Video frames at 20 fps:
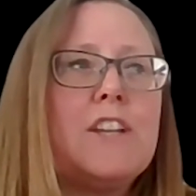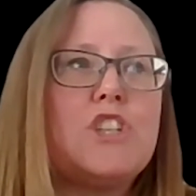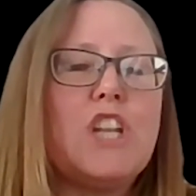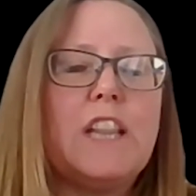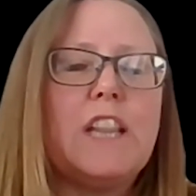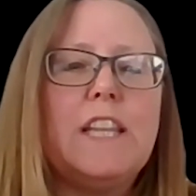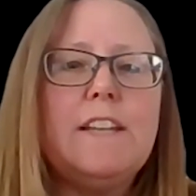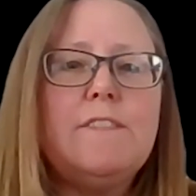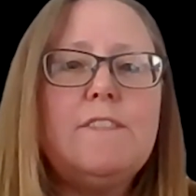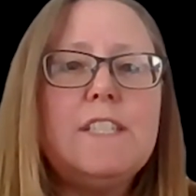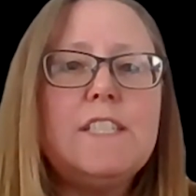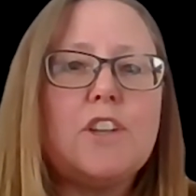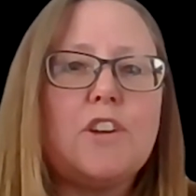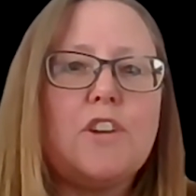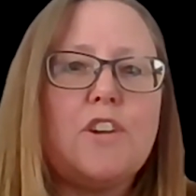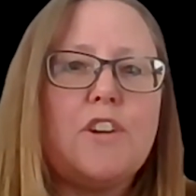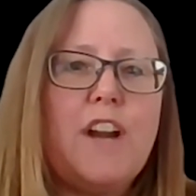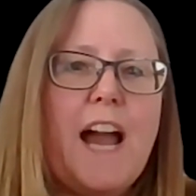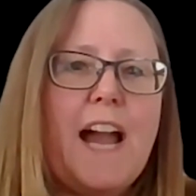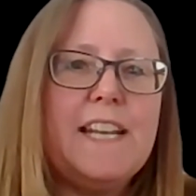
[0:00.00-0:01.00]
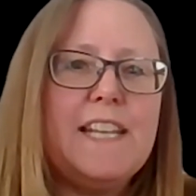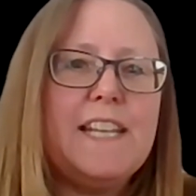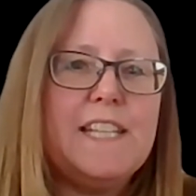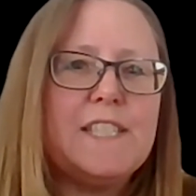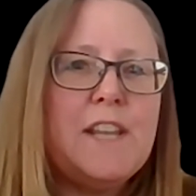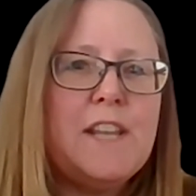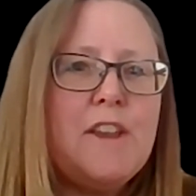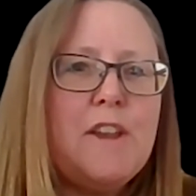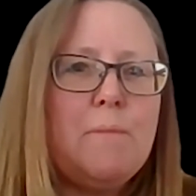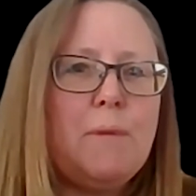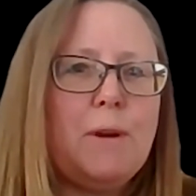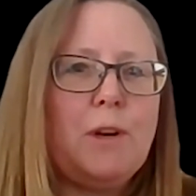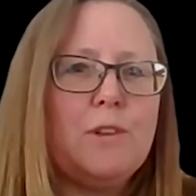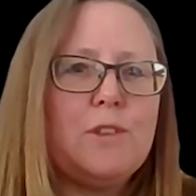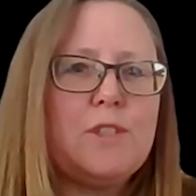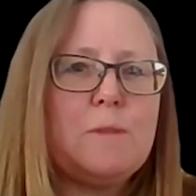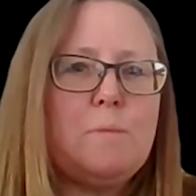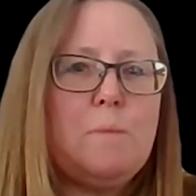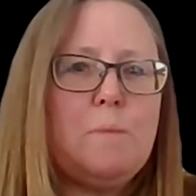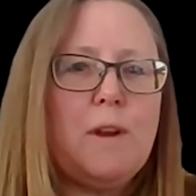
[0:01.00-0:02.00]
she lived into her 90s, but her
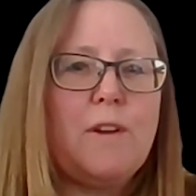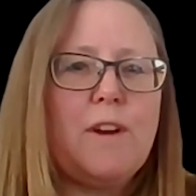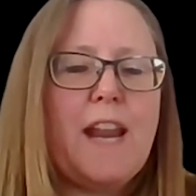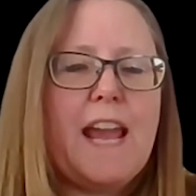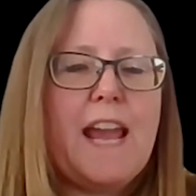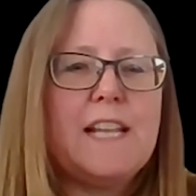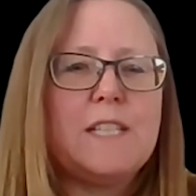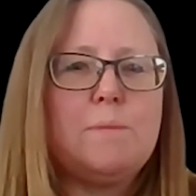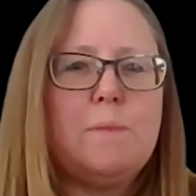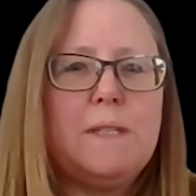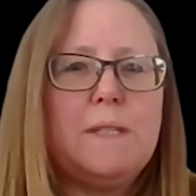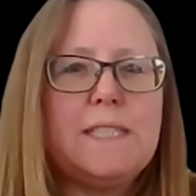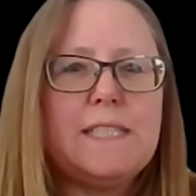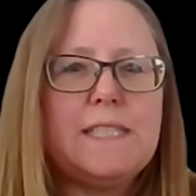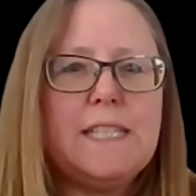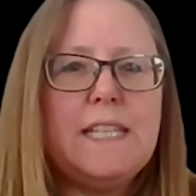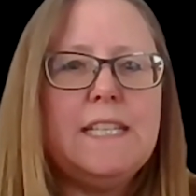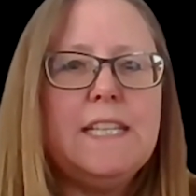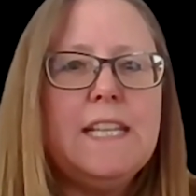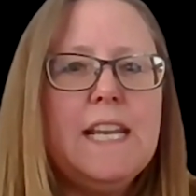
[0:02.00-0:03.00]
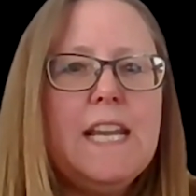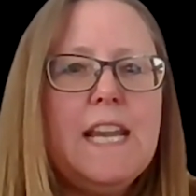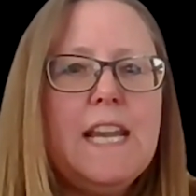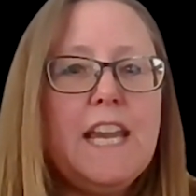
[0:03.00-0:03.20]
spirit has been seen